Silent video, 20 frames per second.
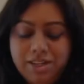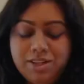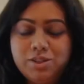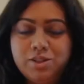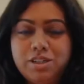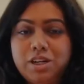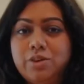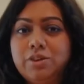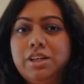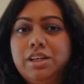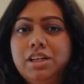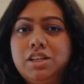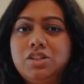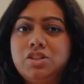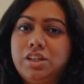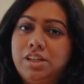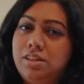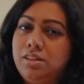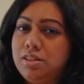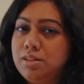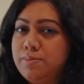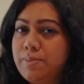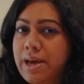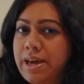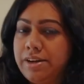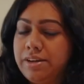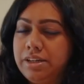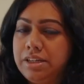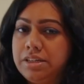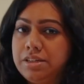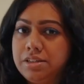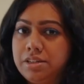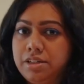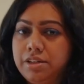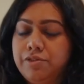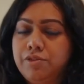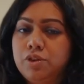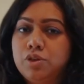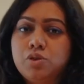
So now that our chicken is marinated, if you